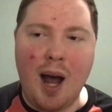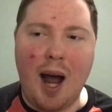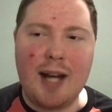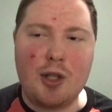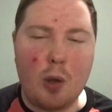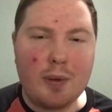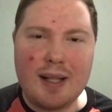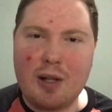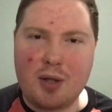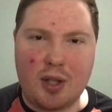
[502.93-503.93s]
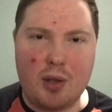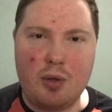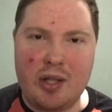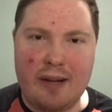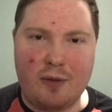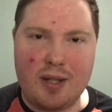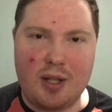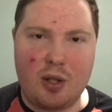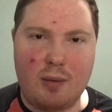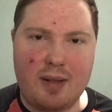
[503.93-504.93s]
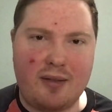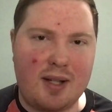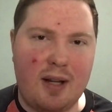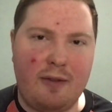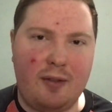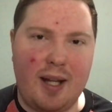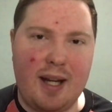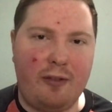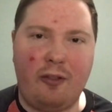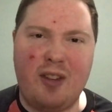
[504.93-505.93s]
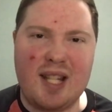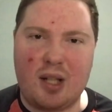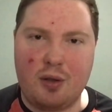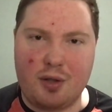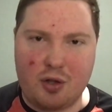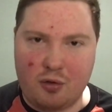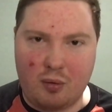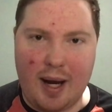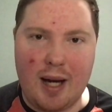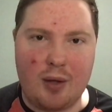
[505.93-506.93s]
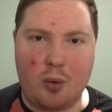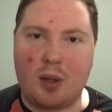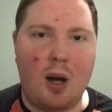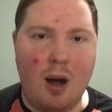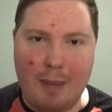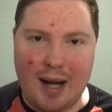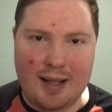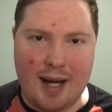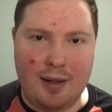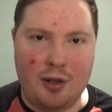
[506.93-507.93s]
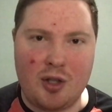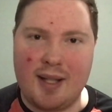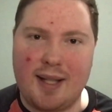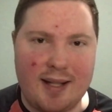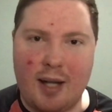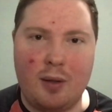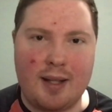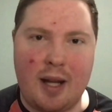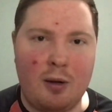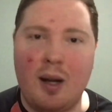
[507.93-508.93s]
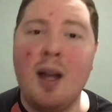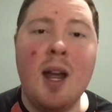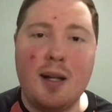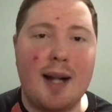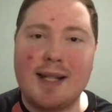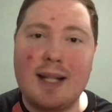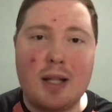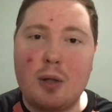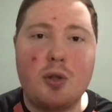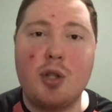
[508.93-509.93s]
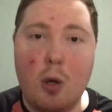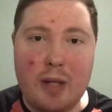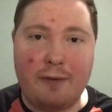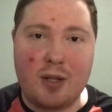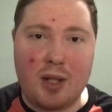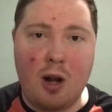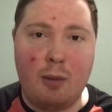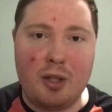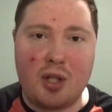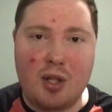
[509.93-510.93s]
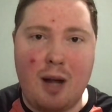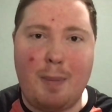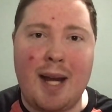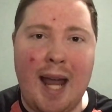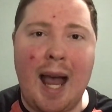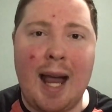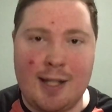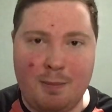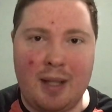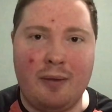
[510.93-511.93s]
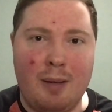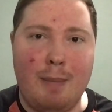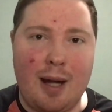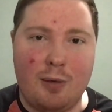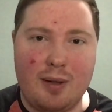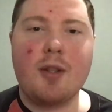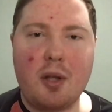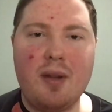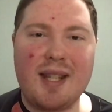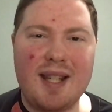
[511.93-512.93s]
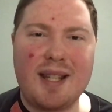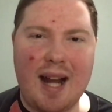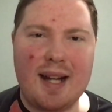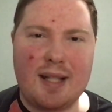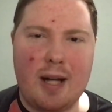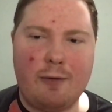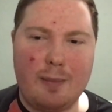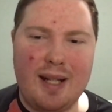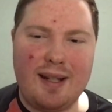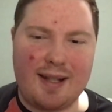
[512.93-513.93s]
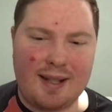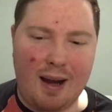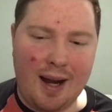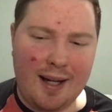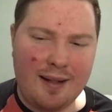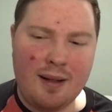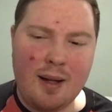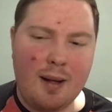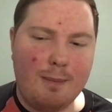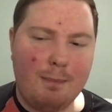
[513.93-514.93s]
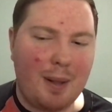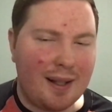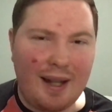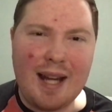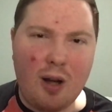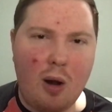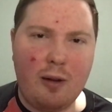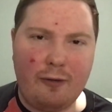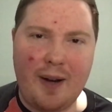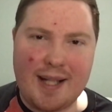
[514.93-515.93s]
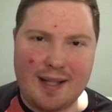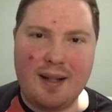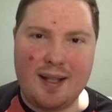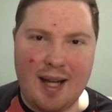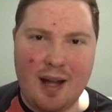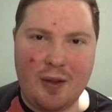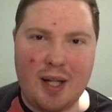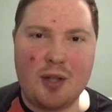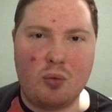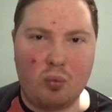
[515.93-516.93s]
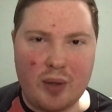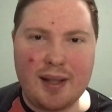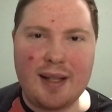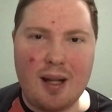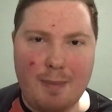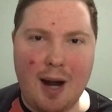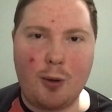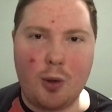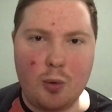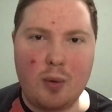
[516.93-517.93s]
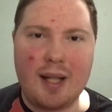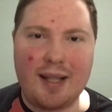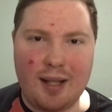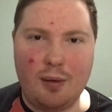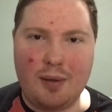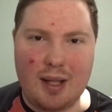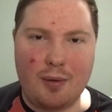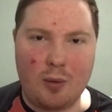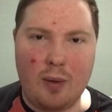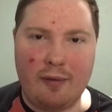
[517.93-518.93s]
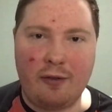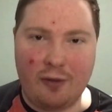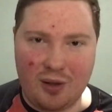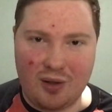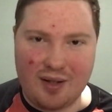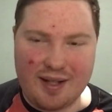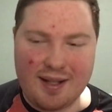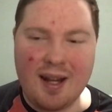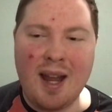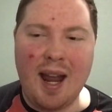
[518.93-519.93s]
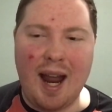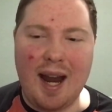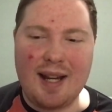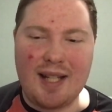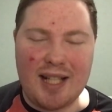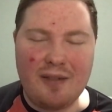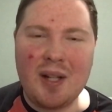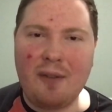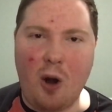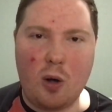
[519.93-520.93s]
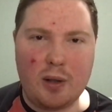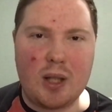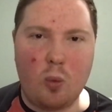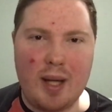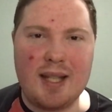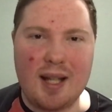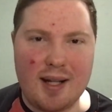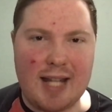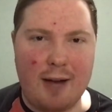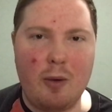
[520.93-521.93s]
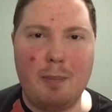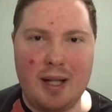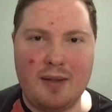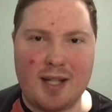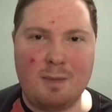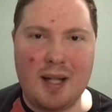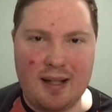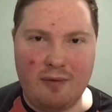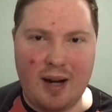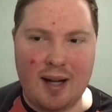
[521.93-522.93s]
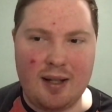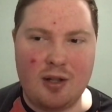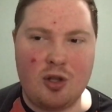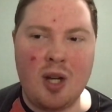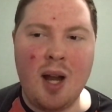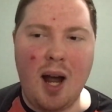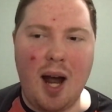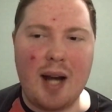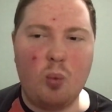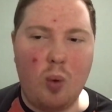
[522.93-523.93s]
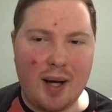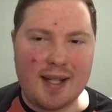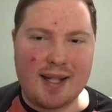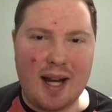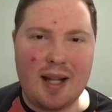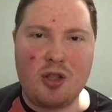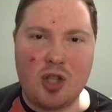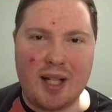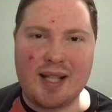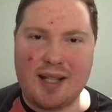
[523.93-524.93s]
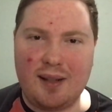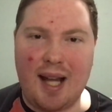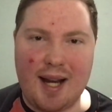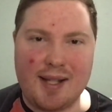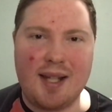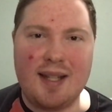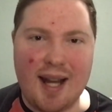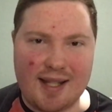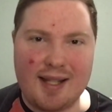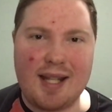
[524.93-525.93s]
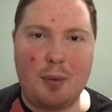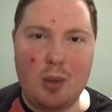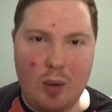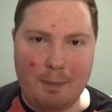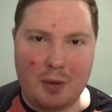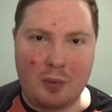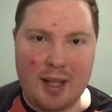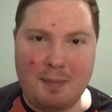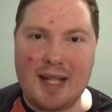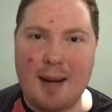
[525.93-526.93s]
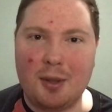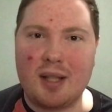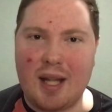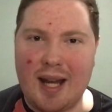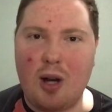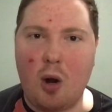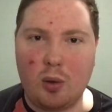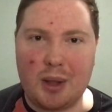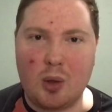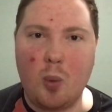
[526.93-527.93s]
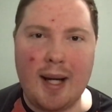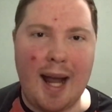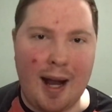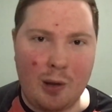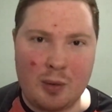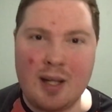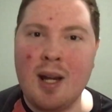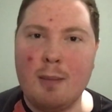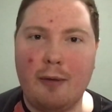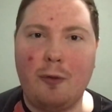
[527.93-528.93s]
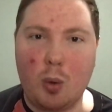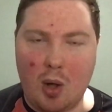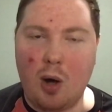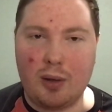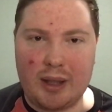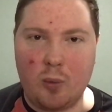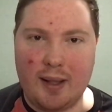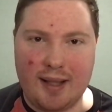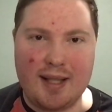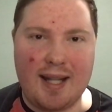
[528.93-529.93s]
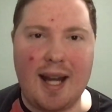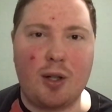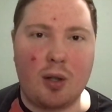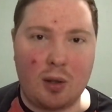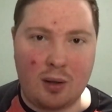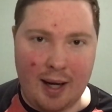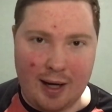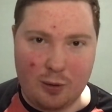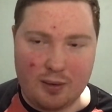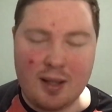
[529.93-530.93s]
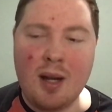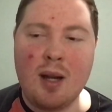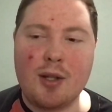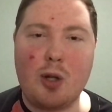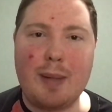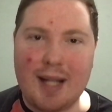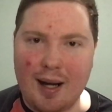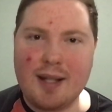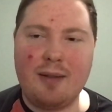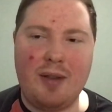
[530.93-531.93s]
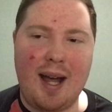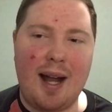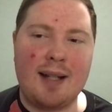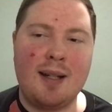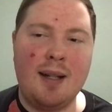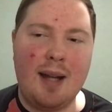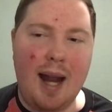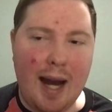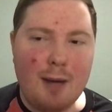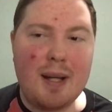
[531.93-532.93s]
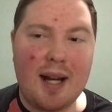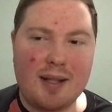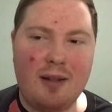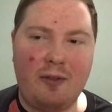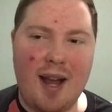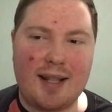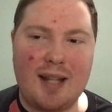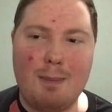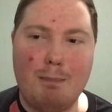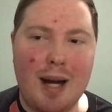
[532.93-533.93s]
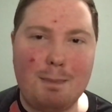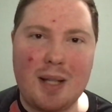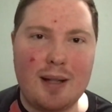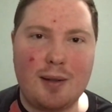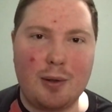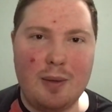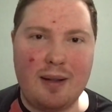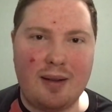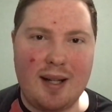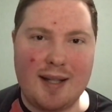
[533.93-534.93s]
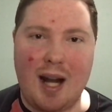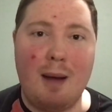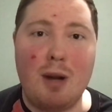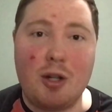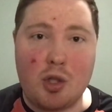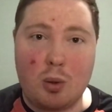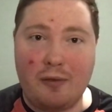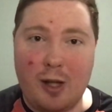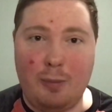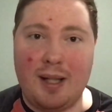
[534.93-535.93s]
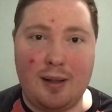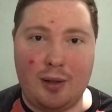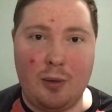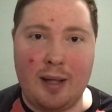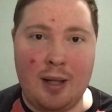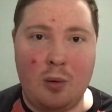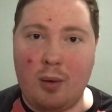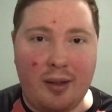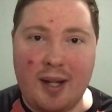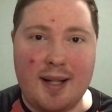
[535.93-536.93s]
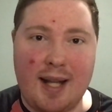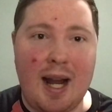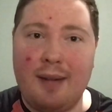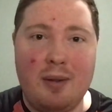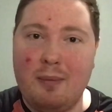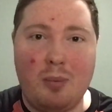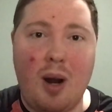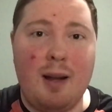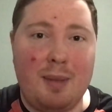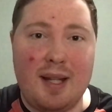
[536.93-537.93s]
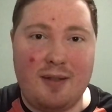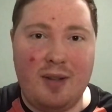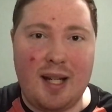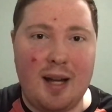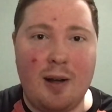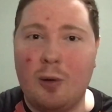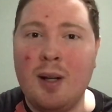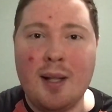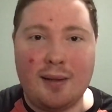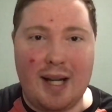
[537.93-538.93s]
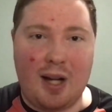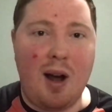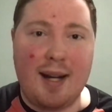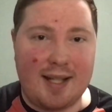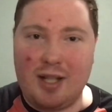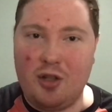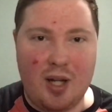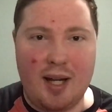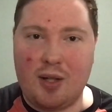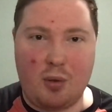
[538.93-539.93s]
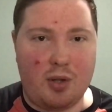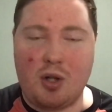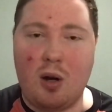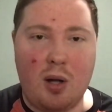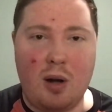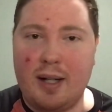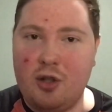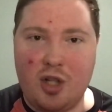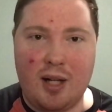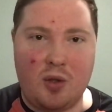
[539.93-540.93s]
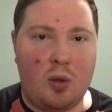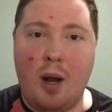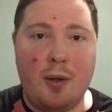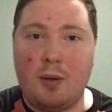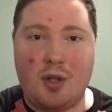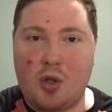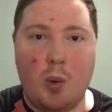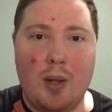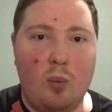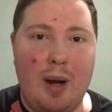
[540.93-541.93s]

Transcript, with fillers: I don't think there's a huge difference in terms of stuff like physical strength or combat intelligence, etc etc., cetera. Not saying that there's no difference at all, but just not by as big of an amount. So this is kind of tough for me to decide. But like all fights to the death, it's really about who can kill the other one first. And even if Harley Quinn does have a bit of a speed advantage, I'd want to say that Jinx still has the necessary weaponry to be able to take Harley Quinn out before Harley Quinn can take her out. So because of that, and because of the fact that they might be including things that I'm not sure if they'll be including, or things that I haven't even brought up in this video, like Odyssey Jinx or Star Guardian Jinx or other assorted